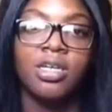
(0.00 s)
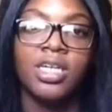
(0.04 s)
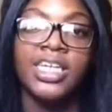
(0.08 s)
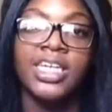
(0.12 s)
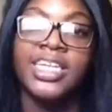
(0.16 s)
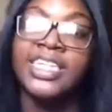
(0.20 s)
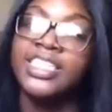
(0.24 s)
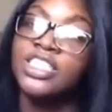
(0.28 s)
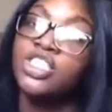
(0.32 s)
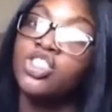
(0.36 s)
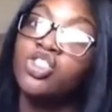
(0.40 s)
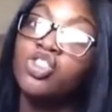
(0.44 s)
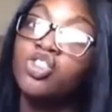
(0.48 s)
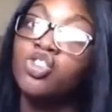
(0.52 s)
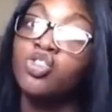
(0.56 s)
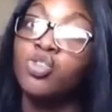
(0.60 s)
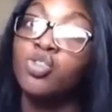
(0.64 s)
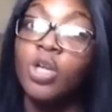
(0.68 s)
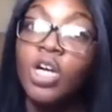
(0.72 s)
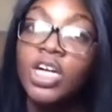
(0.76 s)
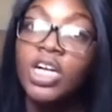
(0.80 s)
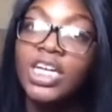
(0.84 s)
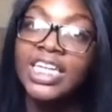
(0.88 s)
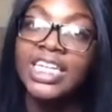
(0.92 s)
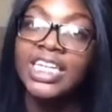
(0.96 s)
his
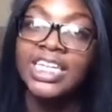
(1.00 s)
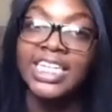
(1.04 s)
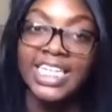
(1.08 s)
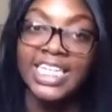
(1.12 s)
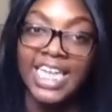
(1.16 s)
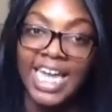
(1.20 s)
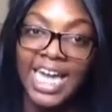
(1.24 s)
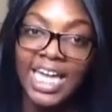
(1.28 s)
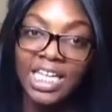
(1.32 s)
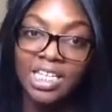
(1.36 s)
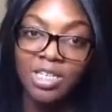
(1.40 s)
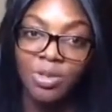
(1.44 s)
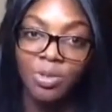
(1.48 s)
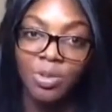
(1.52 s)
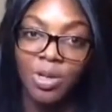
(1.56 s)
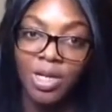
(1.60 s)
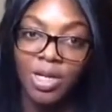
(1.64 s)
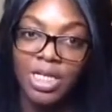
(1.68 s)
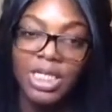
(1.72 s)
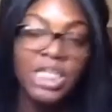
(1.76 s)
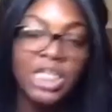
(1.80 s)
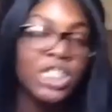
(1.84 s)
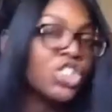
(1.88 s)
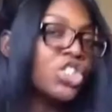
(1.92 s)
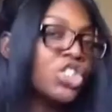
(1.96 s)
truck in an alleyway,
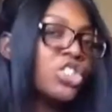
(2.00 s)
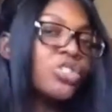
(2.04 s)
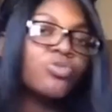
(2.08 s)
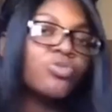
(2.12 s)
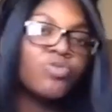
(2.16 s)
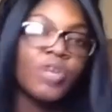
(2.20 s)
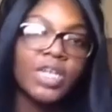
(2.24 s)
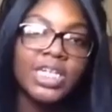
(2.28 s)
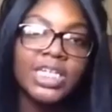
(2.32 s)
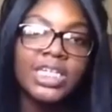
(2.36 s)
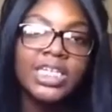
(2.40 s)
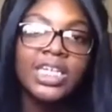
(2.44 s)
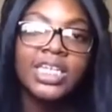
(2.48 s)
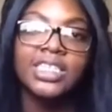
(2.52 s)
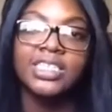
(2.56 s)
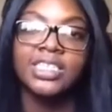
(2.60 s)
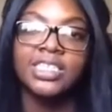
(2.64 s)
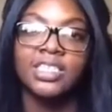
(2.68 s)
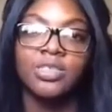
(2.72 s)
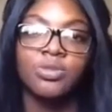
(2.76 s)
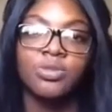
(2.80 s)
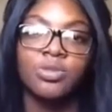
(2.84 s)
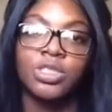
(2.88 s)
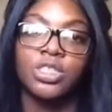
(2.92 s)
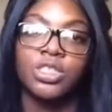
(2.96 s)
and she recognized that
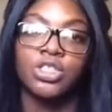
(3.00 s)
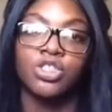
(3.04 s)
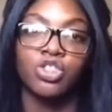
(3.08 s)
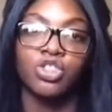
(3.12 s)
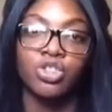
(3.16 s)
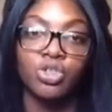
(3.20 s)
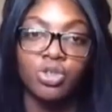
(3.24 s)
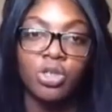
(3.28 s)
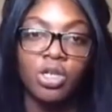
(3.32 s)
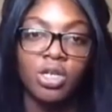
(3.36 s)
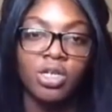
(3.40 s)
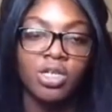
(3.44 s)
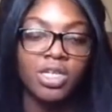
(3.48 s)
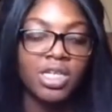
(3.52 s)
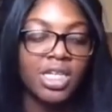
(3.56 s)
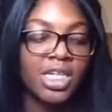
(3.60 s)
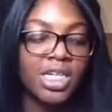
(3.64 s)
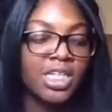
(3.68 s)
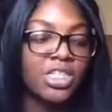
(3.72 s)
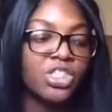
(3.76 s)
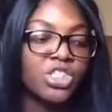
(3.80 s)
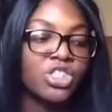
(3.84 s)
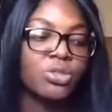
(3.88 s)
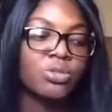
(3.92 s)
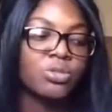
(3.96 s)
it was his truck.
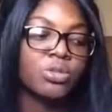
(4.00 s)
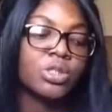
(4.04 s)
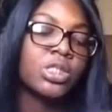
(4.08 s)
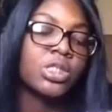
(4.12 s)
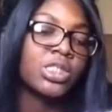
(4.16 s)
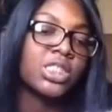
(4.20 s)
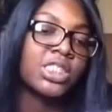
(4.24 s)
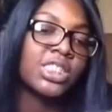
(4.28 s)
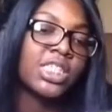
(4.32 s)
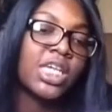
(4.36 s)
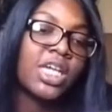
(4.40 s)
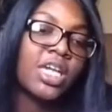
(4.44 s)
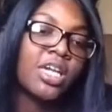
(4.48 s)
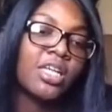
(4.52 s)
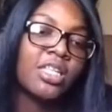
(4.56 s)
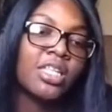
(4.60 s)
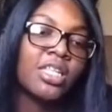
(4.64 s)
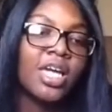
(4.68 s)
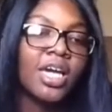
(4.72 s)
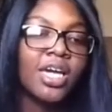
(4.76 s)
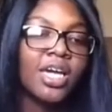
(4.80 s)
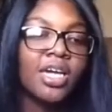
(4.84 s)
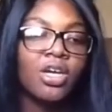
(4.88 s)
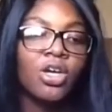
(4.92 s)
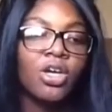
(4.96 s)
And she was just saying,
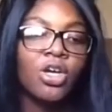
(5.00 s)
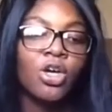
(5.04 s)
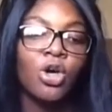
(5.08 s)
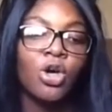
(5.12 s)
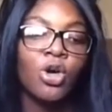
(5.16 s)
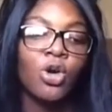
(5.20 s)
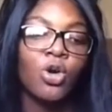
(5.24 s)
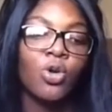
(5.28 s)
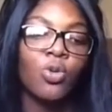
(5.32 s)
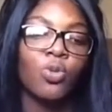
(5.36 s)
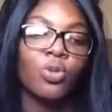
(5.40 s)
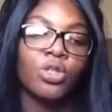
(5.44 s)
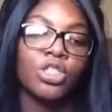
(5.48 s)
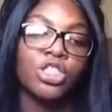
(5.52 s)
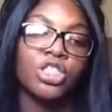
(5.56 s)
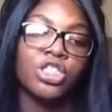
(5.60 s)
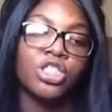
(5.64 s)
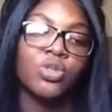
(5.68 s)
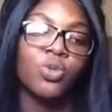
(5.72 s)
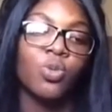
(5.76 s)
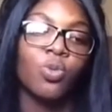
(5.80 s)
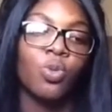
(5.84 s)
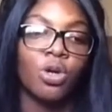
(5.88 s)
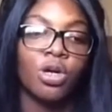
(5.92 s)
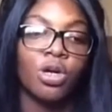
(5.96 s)
like, when she
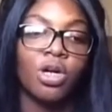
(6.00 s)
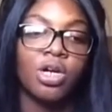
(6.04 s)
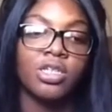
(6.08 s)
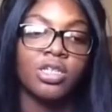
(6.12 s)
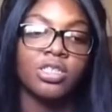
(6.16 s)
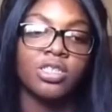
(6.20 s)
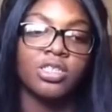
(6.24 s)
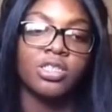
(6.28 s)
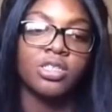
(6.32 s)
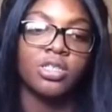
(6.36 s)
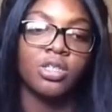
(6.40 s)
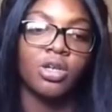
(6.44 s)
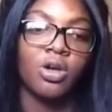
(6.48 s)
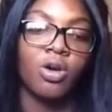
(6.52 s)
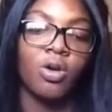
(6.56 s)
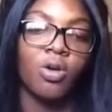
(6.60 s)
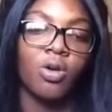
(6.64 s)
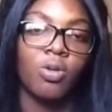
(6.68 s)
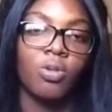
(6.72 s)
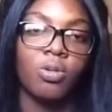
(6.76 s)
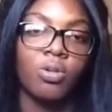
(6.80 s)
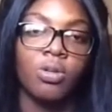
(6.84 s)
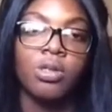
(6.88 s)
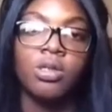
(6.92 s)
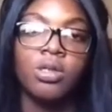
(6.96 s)
walked to go
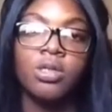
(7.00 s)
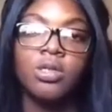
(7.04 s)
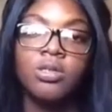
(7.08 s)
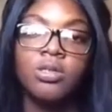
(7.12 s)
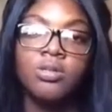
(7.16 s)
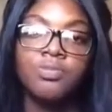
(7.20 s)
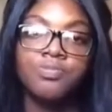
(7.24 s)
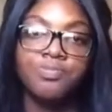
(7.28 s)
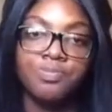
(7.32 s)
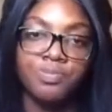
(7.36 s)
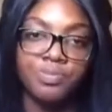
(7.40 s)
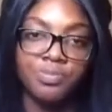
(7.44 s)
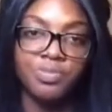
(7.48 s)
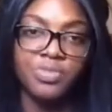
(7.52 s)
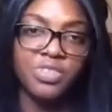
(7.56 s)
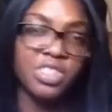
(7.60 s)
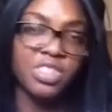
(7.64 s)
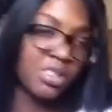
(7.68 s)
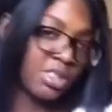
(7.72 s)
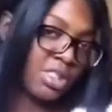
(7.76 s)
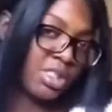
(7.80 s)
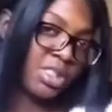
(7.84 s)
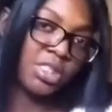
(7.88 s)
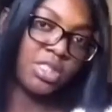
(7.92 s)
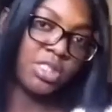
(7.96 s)

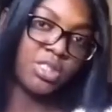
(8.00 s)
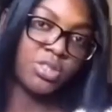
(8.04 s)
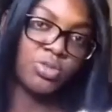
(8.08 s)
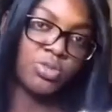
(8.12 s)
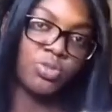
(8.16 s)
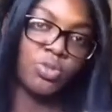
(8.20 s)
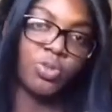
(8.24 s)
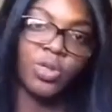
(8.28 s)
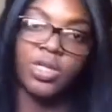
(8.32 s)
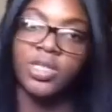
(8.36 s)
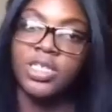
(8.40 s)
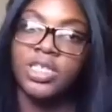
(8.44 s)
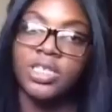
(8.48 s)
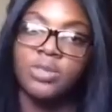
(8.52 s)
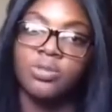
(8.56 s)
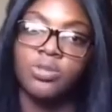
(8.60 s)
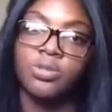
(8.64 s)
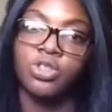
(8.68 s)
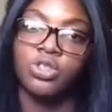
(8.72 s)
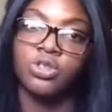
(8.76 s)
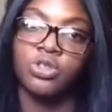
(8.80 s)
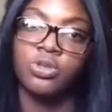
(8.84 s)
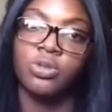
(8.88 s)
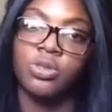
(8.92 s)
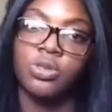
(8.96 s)
see what he was
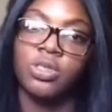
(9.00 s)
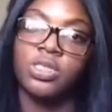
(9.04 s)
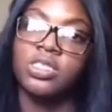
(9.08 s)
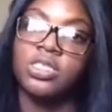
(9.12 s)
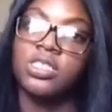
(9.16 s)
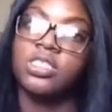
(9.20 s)
doing,